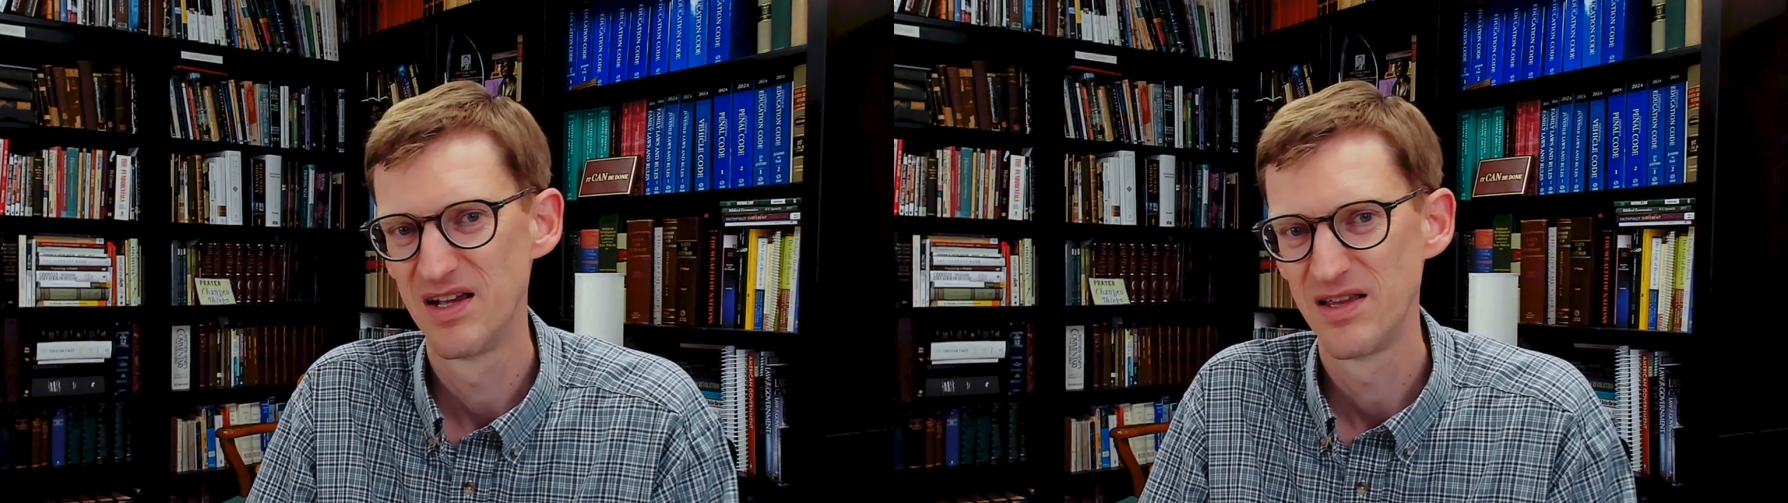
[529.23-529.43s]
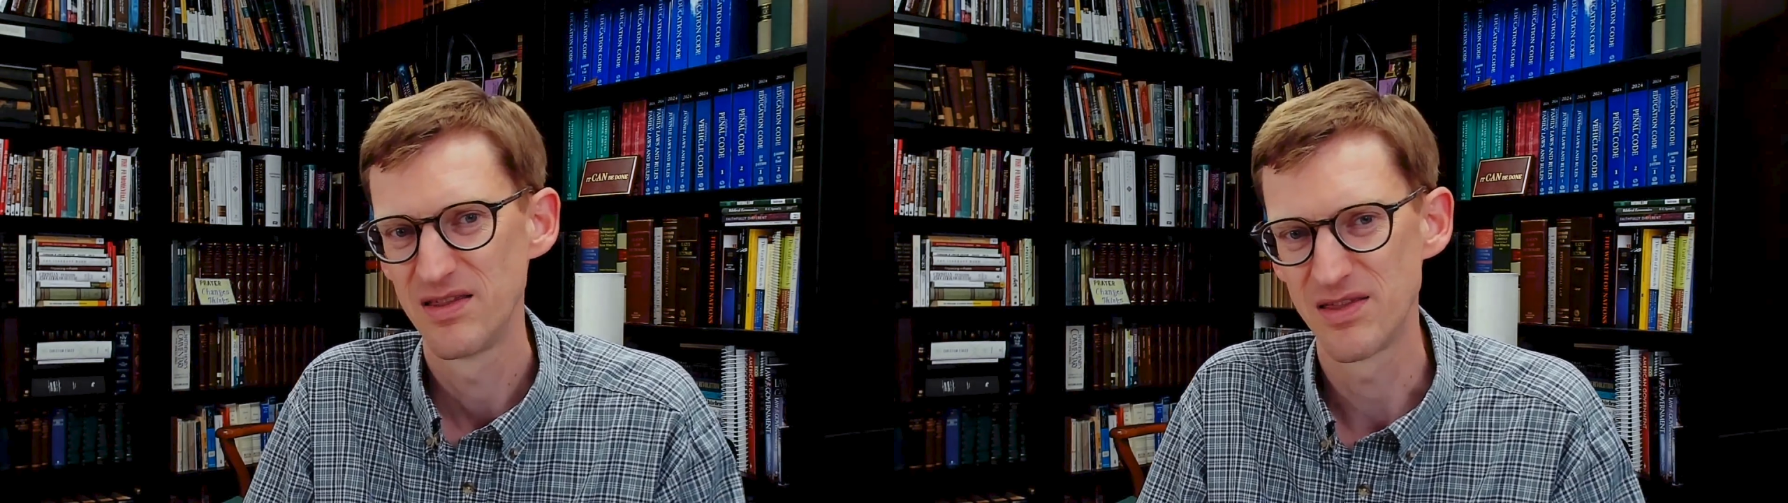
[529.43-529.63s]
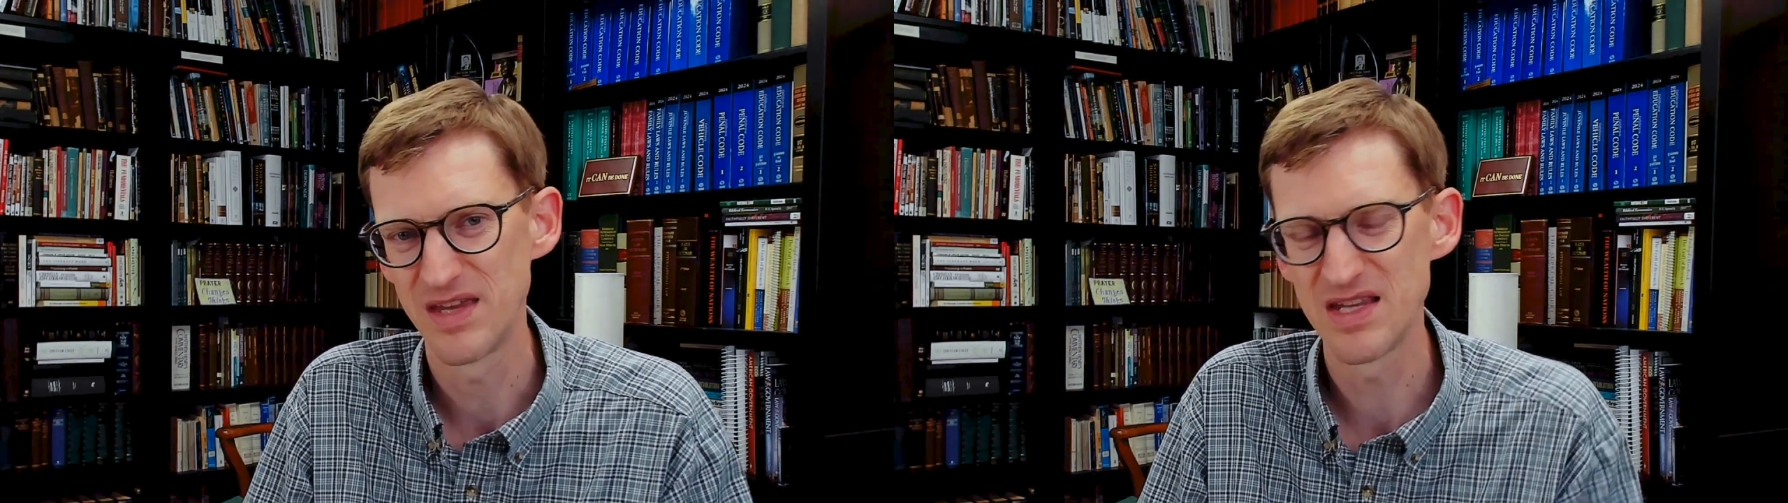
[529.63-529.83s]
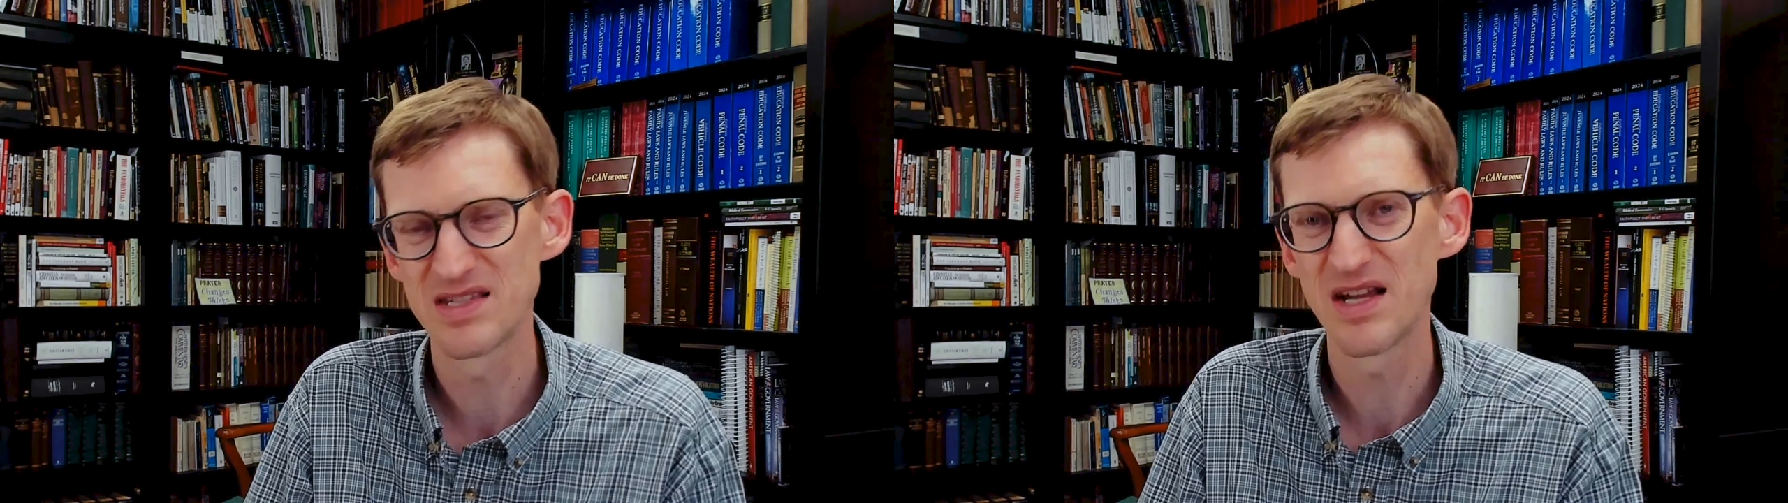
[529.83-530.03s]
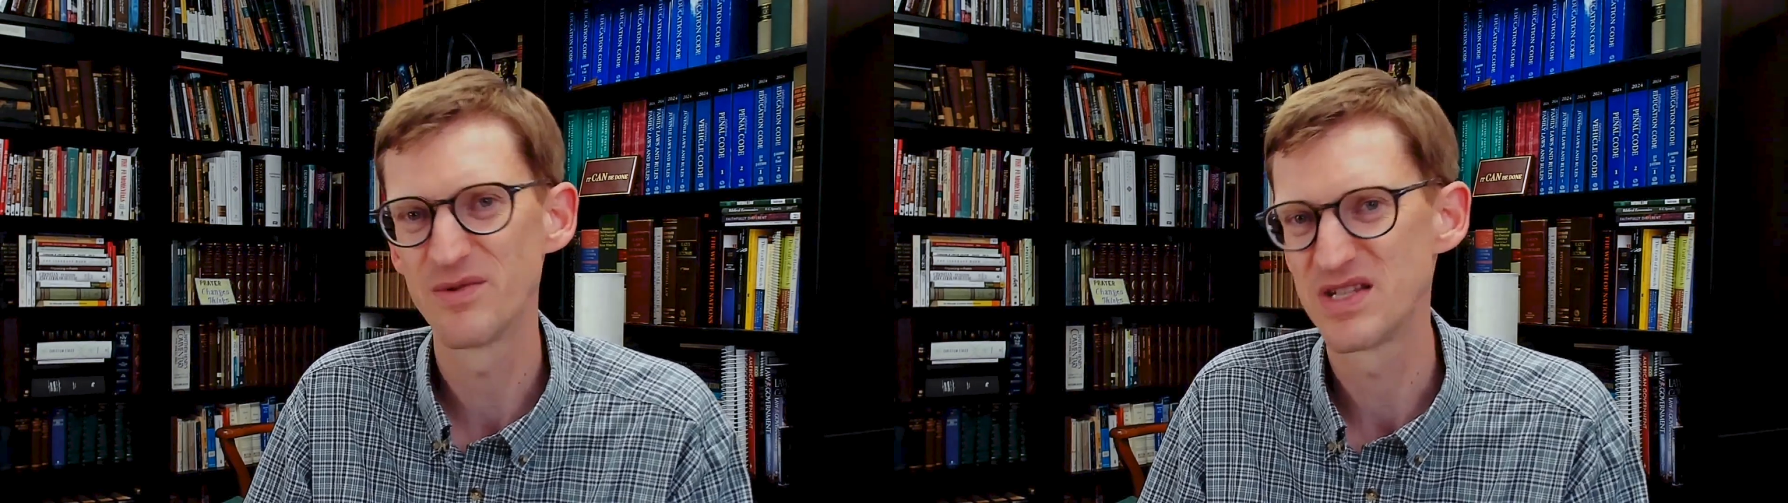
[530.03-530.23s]
the
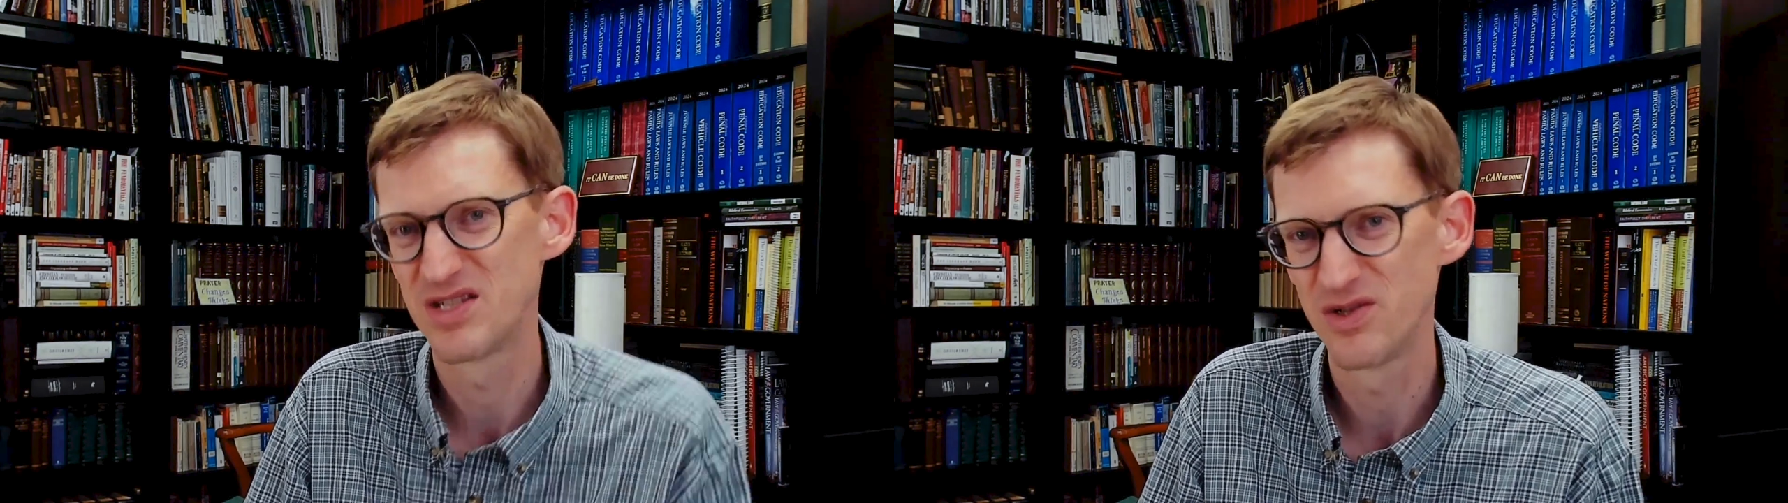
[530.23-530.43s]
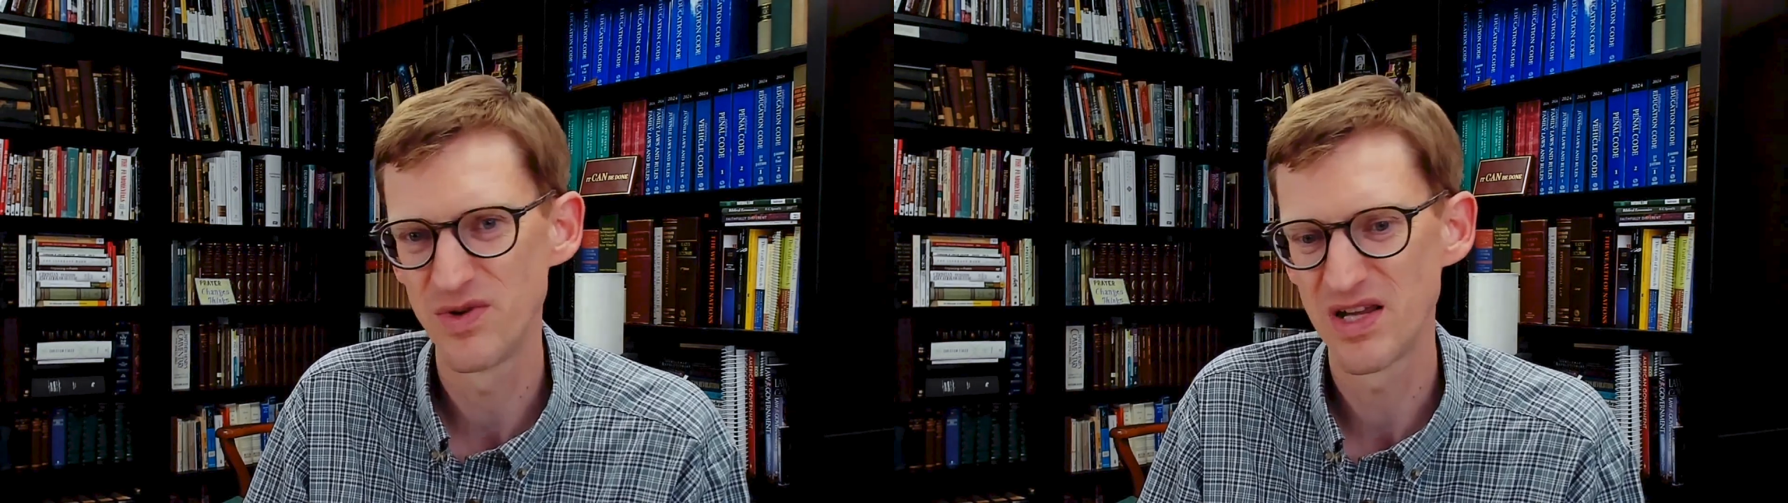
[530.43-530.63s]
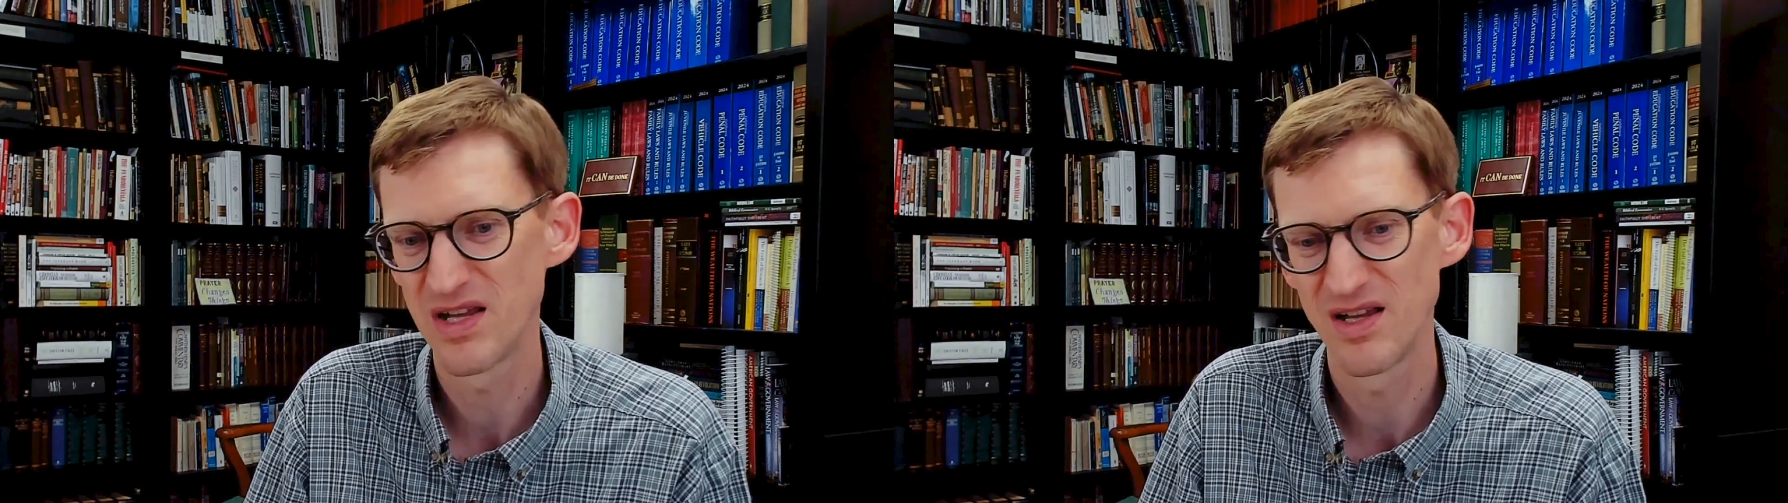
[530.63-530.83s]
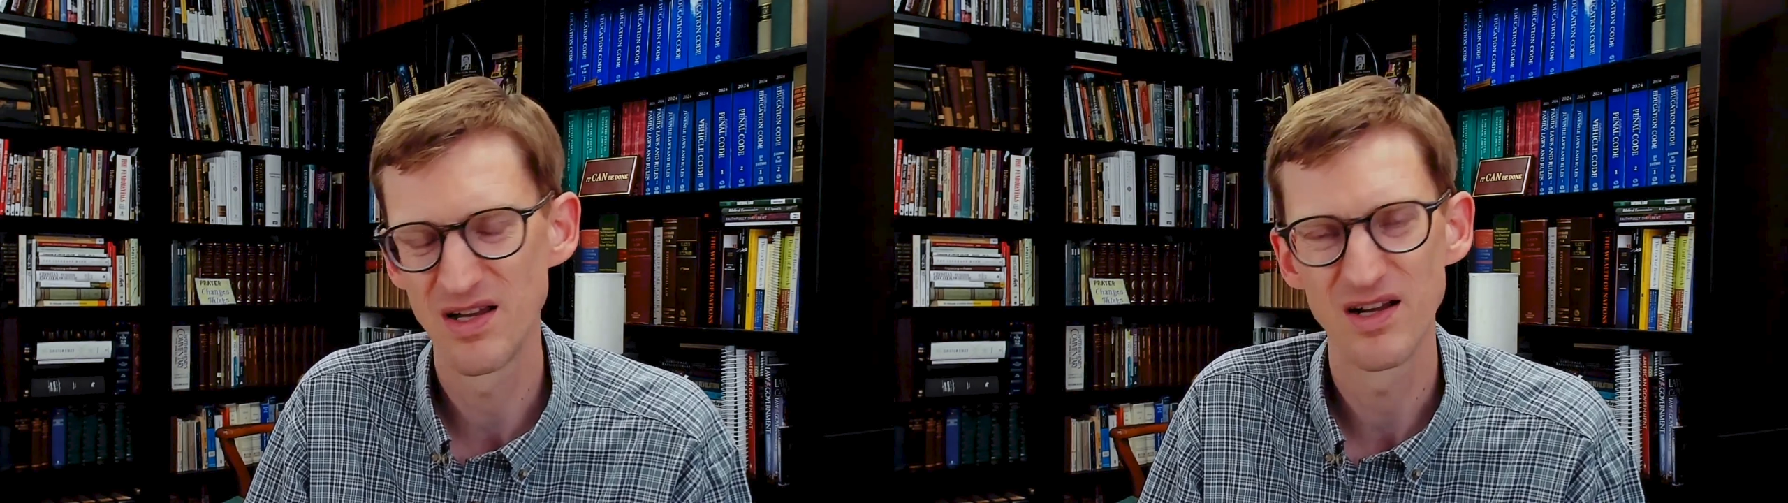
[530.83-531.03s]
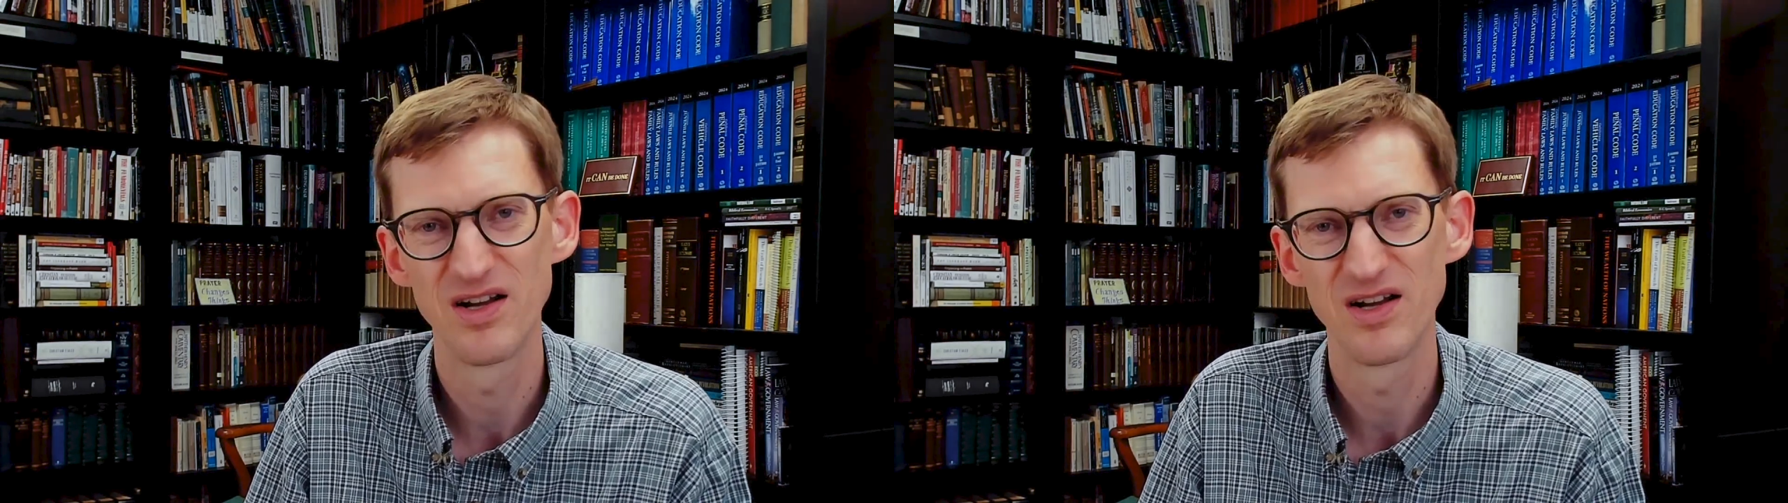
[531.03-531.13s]
things I was doing